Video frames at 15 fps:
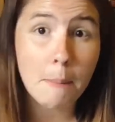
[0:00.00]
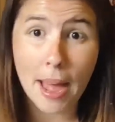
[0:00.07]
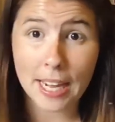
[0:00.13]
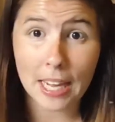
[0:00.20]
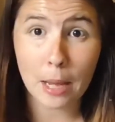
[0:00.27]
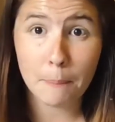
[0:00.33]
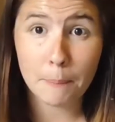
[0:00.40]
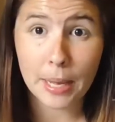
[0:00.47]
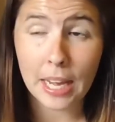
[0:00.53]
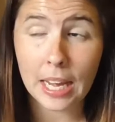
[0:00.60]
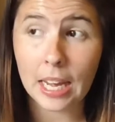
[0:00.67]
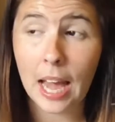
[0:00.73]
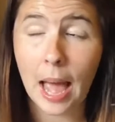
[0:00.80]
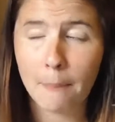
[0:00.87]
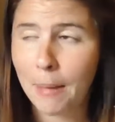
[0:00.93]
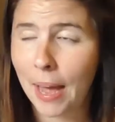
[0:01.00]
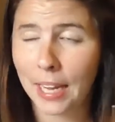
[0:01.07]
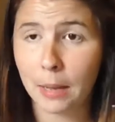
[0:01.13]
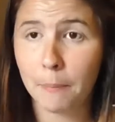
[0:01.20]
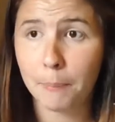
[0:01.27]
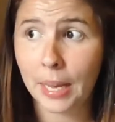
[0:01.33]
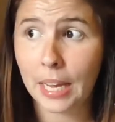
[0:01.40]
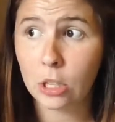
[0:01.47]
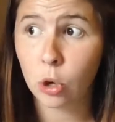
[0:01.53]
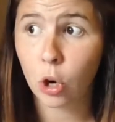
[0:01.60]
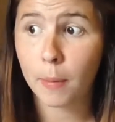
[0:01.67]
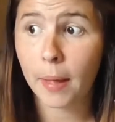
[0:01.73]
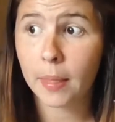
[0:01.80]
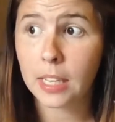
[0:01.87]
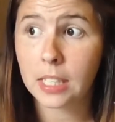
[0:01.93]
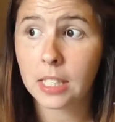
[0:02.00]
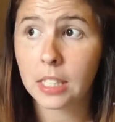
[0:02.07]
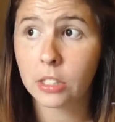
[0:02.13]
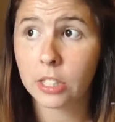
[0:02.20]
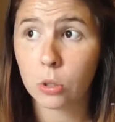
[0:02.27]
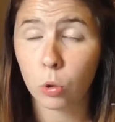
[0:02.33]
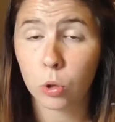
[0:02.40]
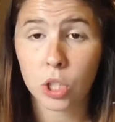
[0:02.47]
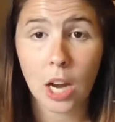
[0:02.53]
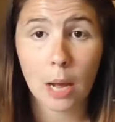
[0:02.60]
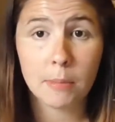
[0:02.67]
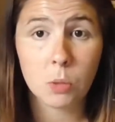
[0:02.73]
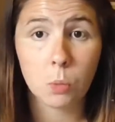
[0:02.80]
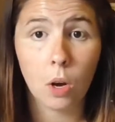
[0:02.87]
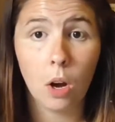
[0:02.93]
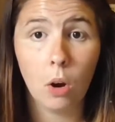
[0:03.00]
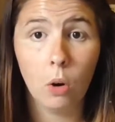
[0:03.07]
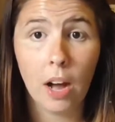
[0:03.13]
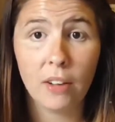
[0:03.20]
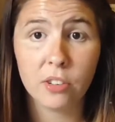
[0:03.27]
Maddie at B, and Maddie and B talk about this series all the time as well.